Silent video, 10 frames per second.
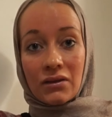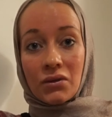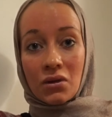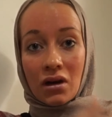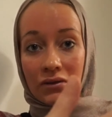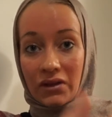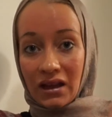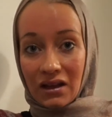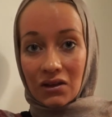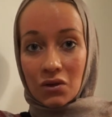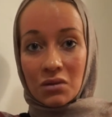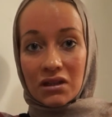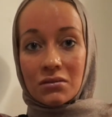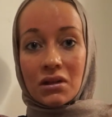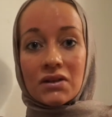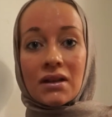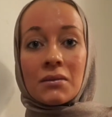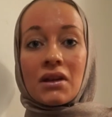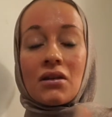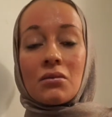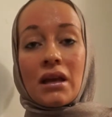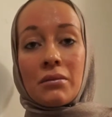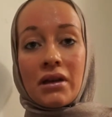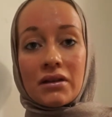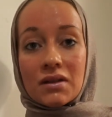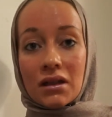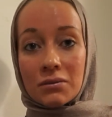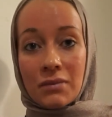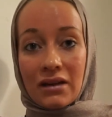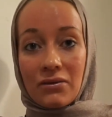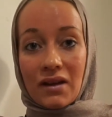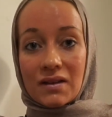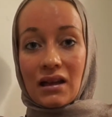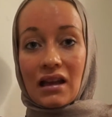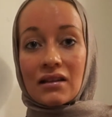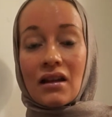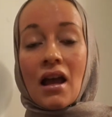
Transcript: if you are thinking too much about something, you maybe start manifesting it.